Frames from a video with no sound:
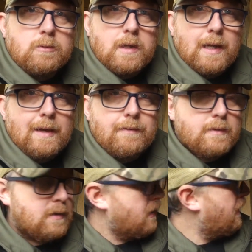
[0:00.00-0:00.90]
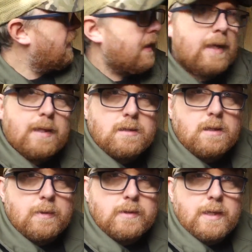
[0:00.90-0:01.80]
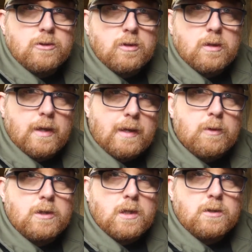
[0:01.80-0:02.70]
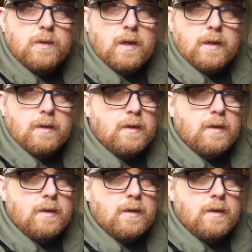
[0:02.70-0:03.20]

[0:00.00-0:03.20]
to the left, get that somewhere central, and then we'll adjust for the height.